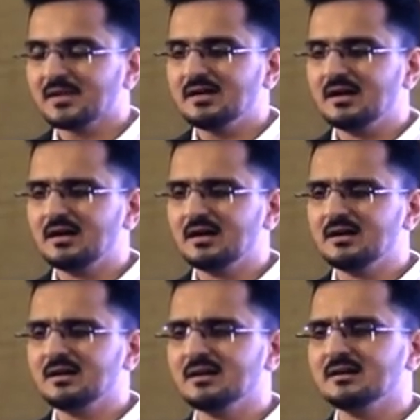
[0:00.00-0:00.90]

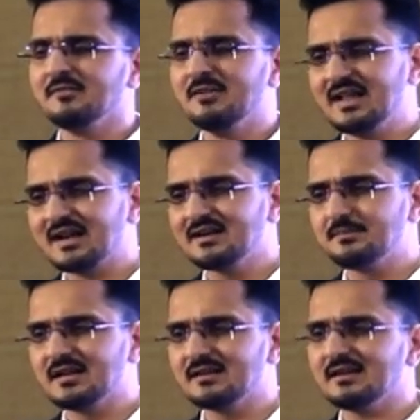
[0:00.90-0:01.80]

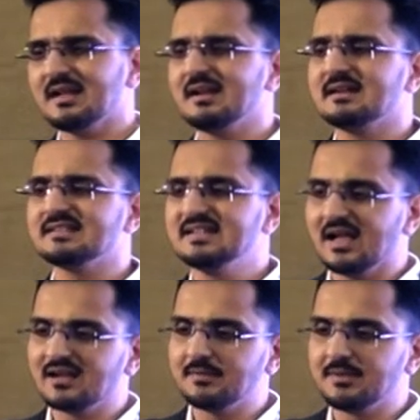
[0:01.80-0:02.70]
vildagliptin and
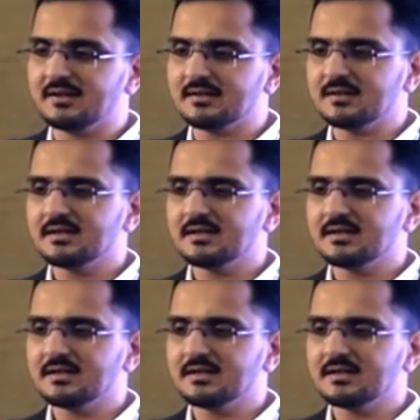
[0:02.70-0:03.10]
sitagliptin